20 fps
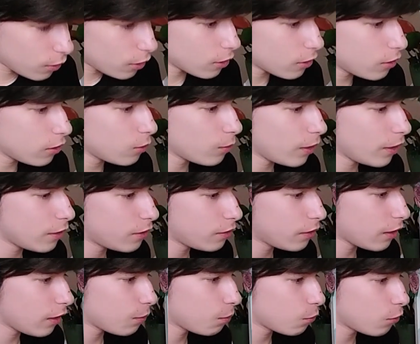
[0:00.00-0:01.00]
were a good way
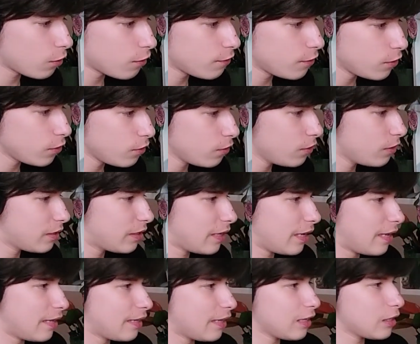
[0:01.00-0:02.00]
to get more views,
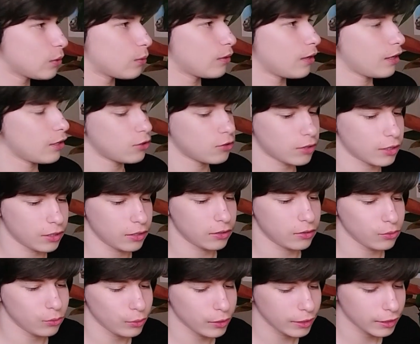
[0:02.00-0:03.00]
and that's what I tried
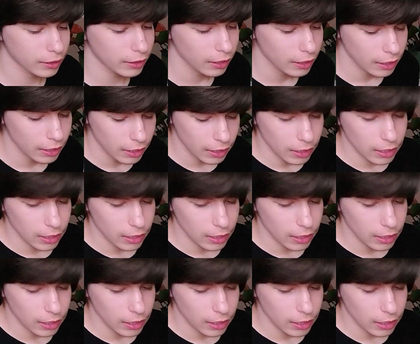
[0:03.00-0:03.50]
doing.